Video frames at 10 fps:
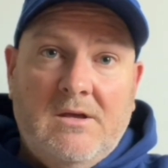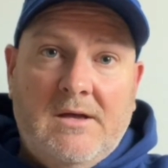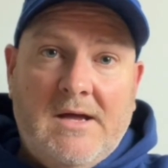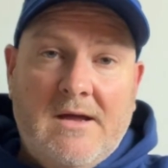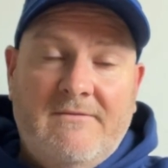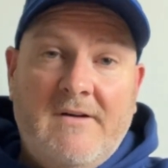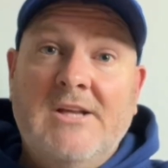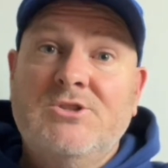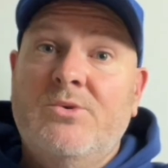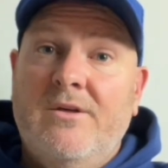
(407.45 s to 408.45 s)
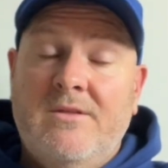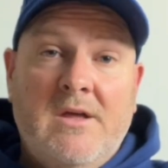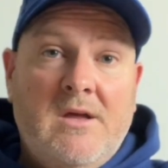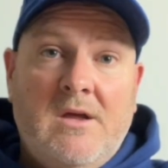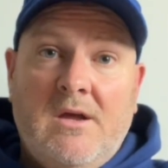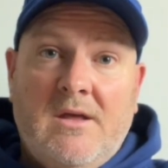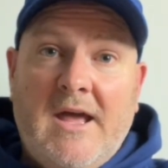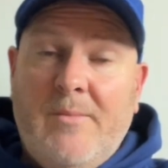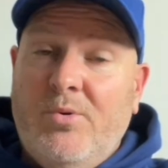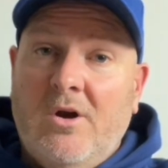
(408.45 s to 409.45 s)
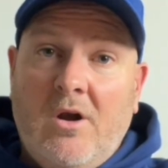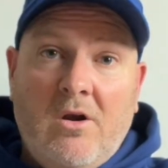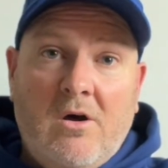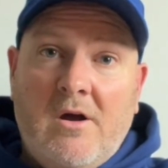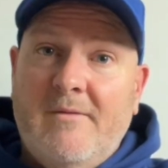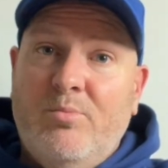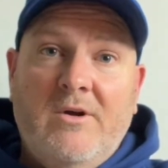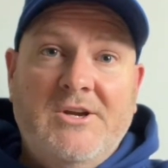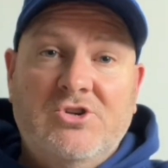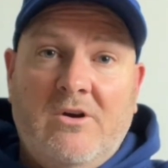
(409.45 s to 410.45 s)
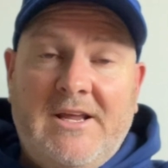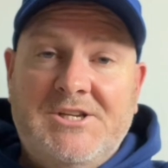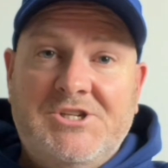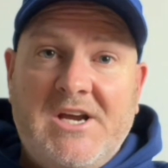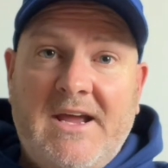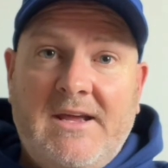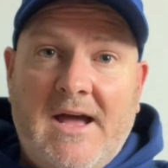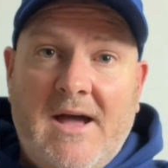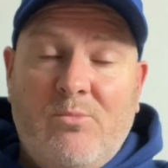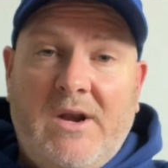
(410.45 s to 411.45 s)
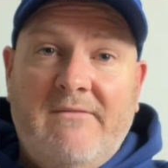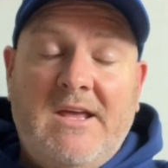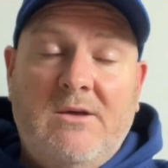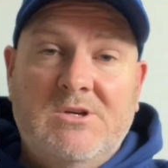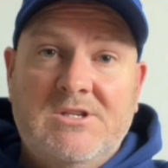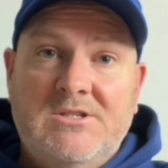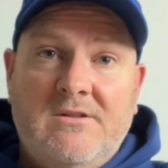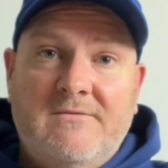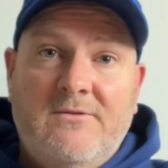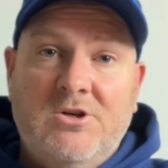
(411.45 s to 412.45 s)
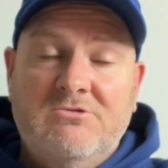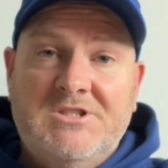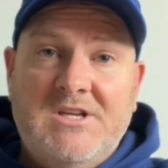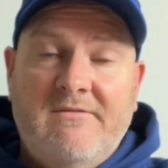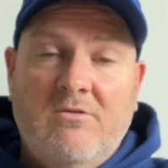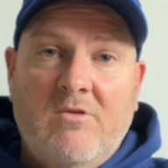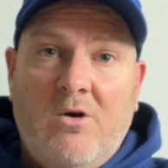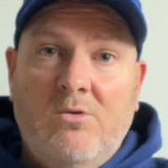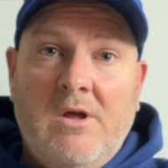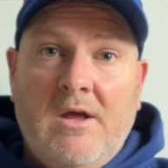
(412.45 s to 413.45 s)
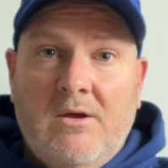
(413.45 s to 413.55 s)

Farnsworth, they put a lot of pressure on SJ whenever he was into the first receiver role.